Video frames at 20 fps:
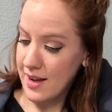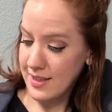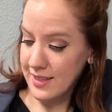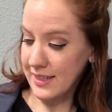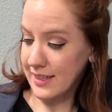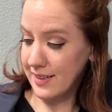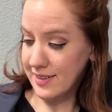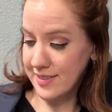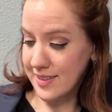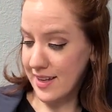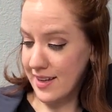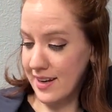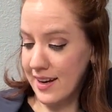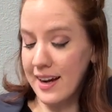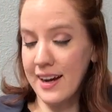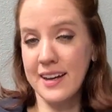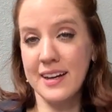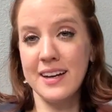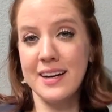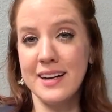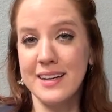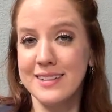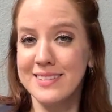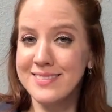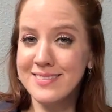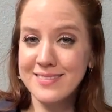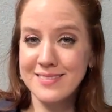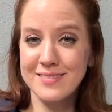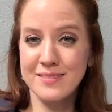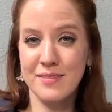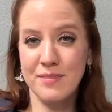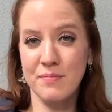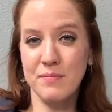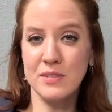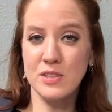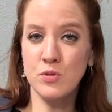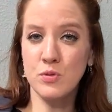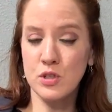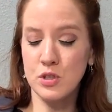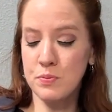Like I said, I got my
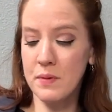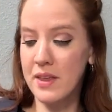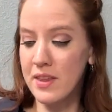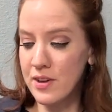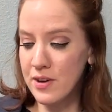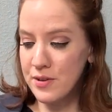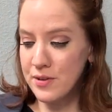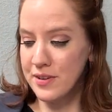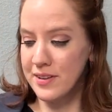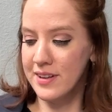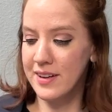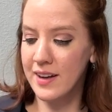squishmallow,